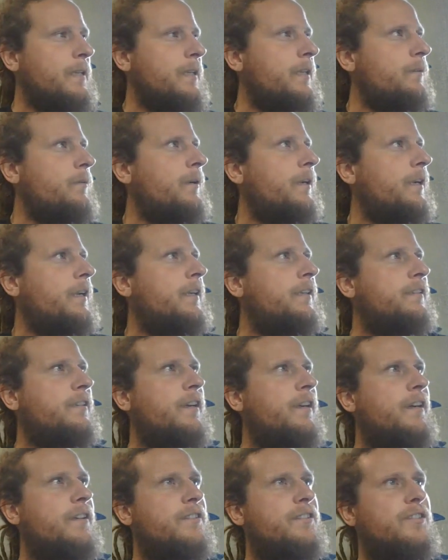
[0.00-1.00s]
went ahead and
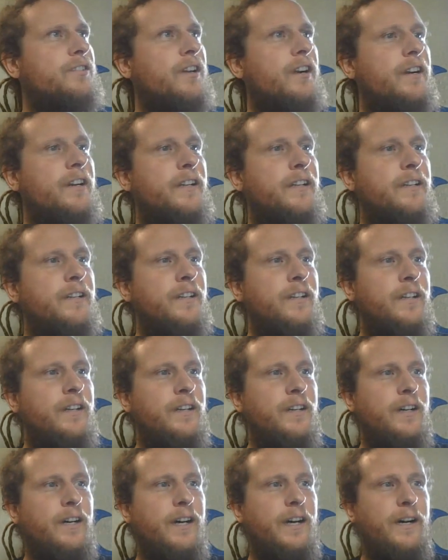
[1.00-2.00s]
got started.
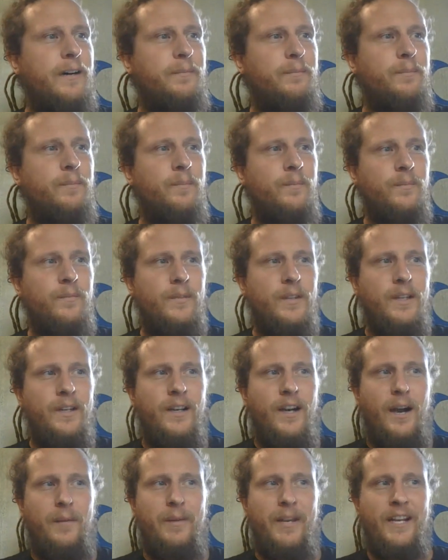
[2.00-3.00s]

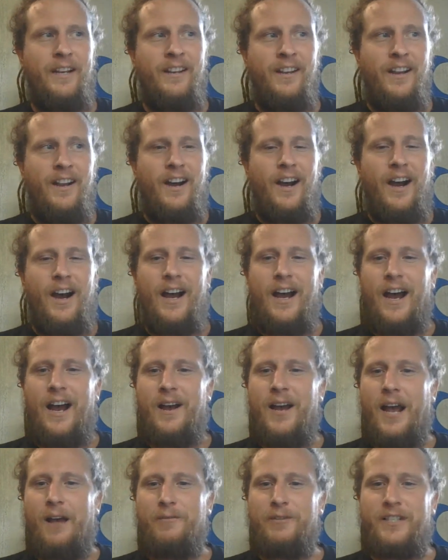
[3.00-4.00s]
I mean,
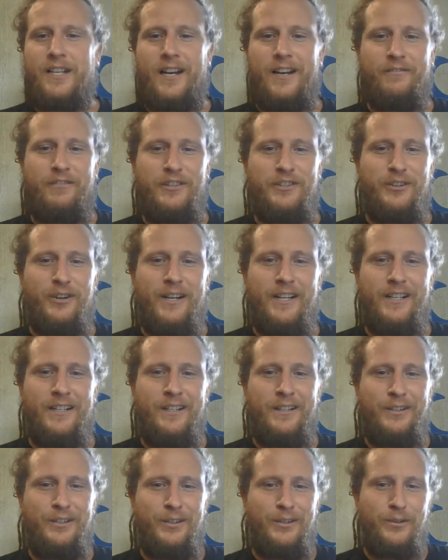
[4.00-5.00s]
I was kind of
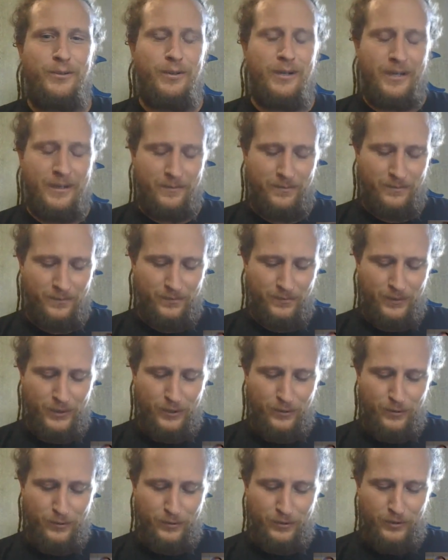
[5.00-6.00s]
enjoying
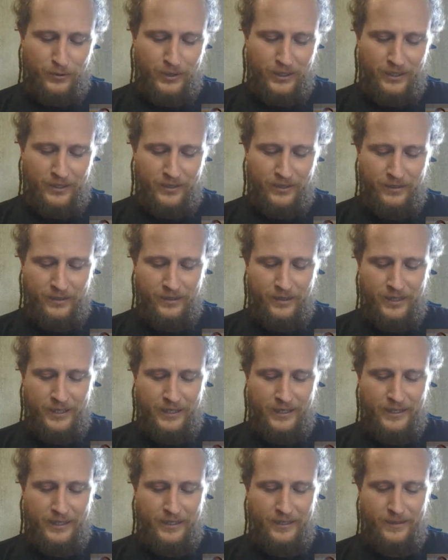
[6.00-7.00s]
you doing
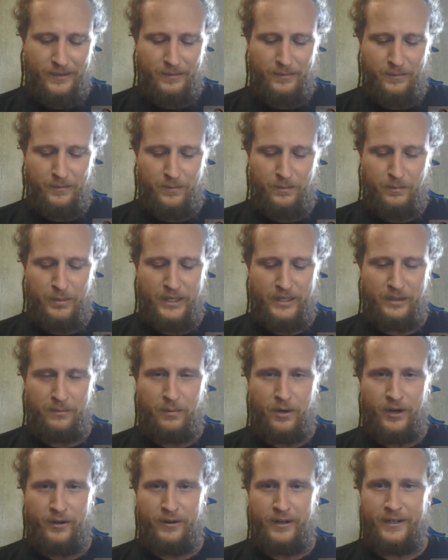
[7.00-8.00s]
being the
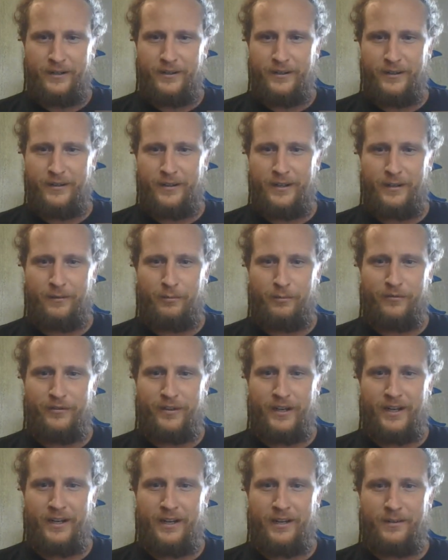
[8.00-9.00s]
moderator,
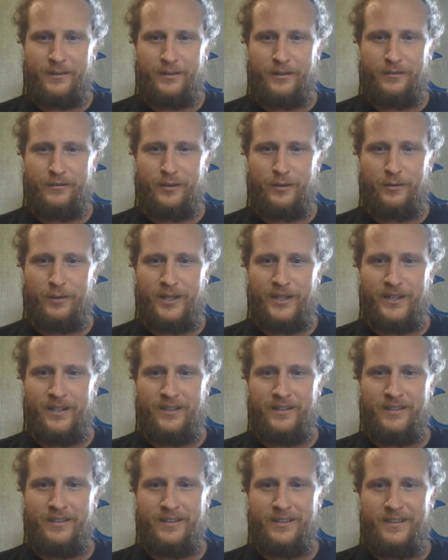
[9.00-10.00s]
Wolfgang. I don't know if you want
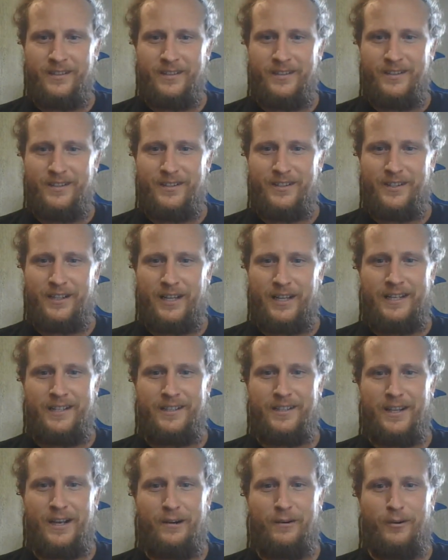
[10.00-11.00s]
to slide
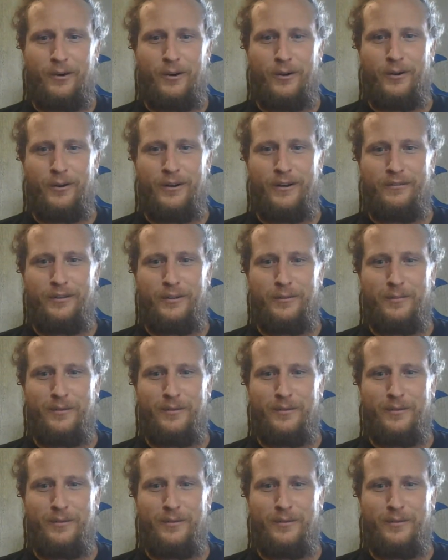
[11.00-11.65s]
into that role or if you